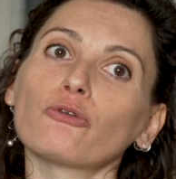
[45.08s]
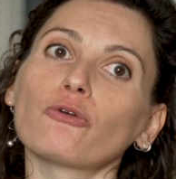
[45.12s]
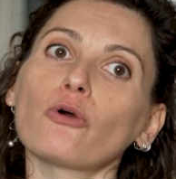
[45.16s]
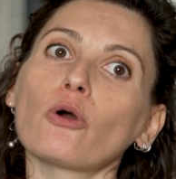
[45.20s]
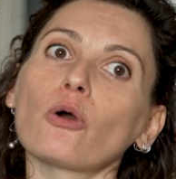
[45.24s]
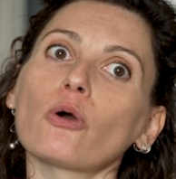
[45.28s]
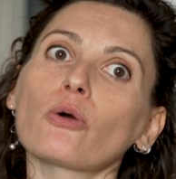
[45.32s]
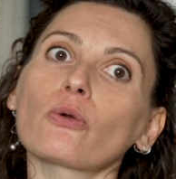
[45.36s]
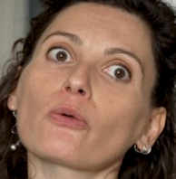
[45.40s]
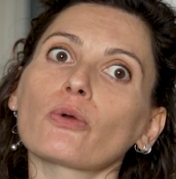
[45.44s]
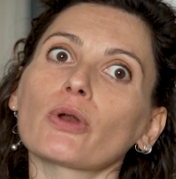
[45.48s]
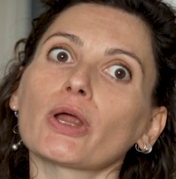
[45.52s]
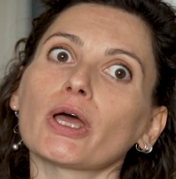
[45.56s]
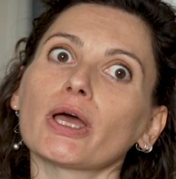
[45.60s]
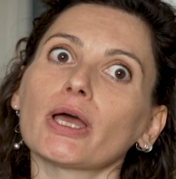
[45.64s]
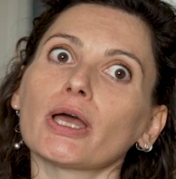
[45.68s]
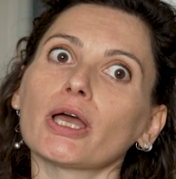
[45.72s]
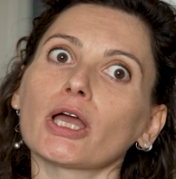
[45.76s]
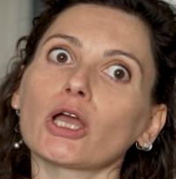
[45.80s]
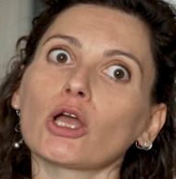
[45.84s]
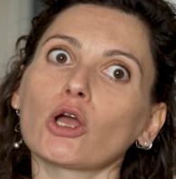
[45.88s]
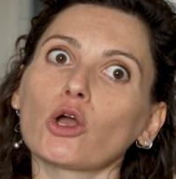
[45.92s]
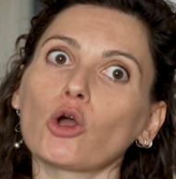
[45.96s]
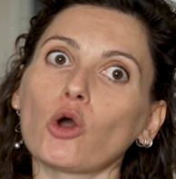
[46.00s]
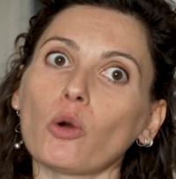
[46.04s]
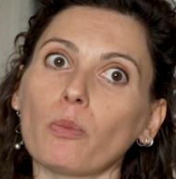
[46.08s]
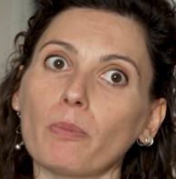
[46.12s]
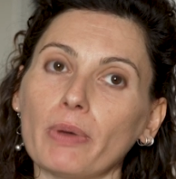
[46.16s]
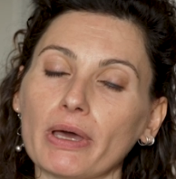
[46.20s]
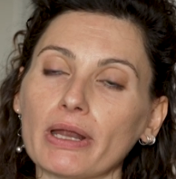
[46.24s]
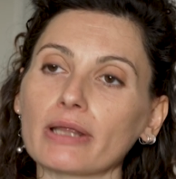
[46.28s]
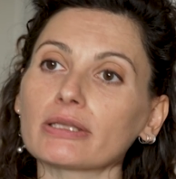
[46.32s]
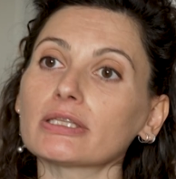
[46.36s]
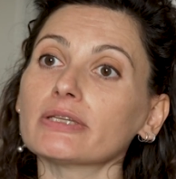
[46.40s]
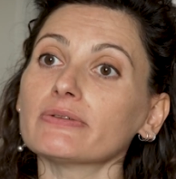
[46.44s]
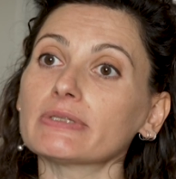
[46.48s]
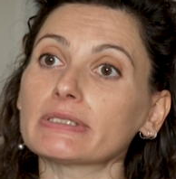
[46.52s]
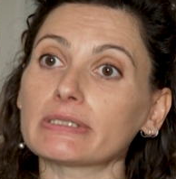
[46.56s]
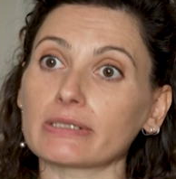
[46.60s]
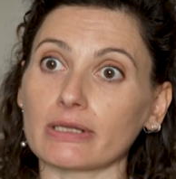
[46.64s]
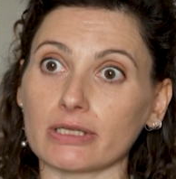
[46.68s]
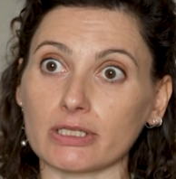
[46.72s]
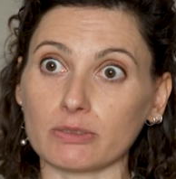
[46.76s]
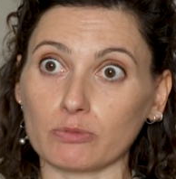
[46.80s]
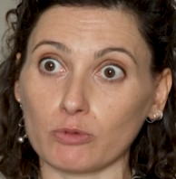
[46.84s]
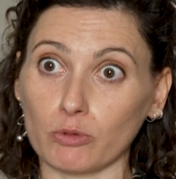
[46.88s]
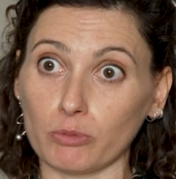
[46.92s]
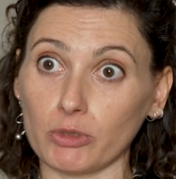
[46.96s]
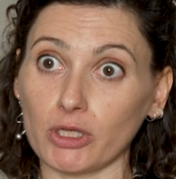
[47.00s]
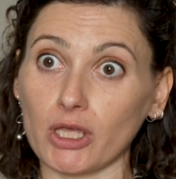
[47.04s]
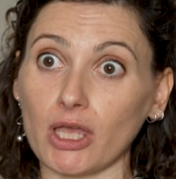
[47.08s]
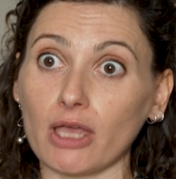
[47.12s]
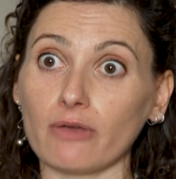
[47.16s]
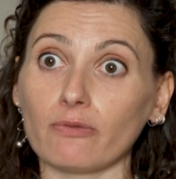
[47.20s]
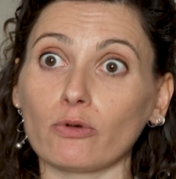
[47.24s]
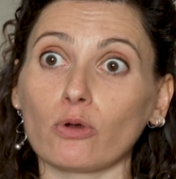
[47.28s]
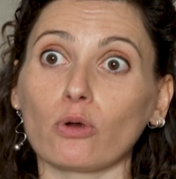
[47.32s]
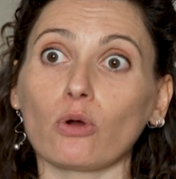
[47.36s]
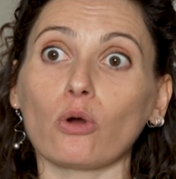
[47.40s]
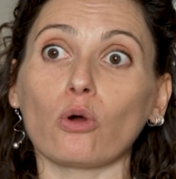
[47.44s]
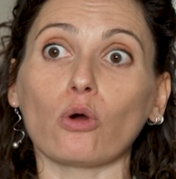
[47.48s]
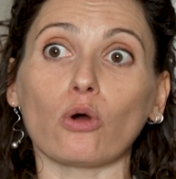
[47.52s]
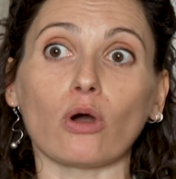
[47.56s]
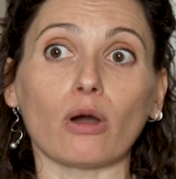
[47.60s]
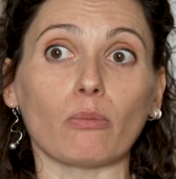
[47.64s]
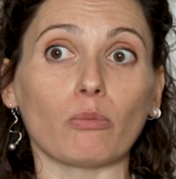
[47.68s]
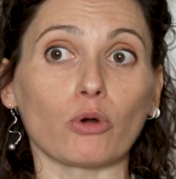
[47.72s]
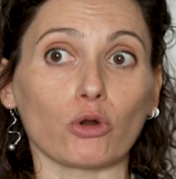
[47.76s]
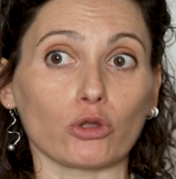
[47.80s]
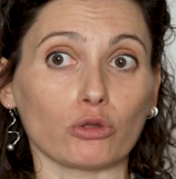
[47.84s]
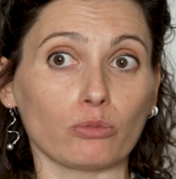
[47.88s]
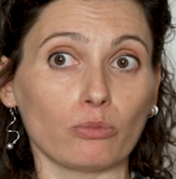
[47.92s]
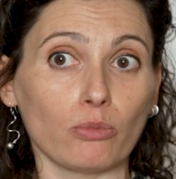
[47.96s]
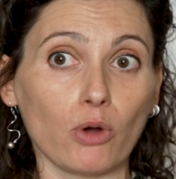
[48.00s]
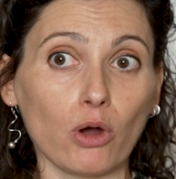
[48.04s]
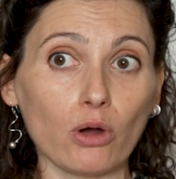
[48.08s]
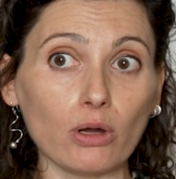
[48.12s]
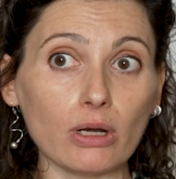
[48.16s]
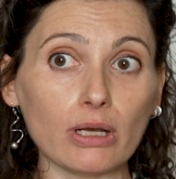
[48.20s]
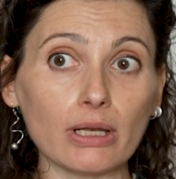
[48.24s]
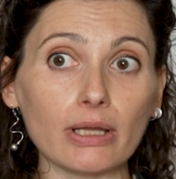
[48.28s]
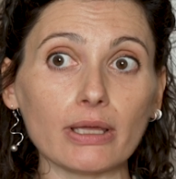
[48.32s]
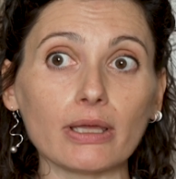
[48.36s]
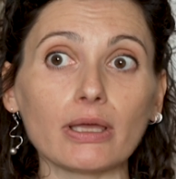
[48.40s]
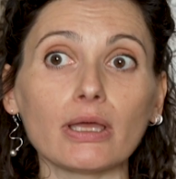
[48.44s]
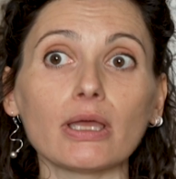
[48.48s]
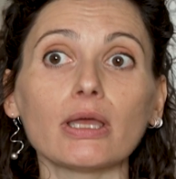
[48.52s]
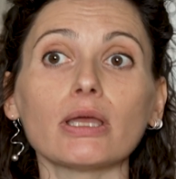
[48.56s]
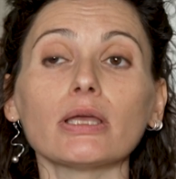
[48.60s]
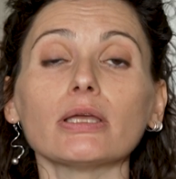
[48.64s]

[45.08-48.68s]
For cooperative transport behavior or a broad ball,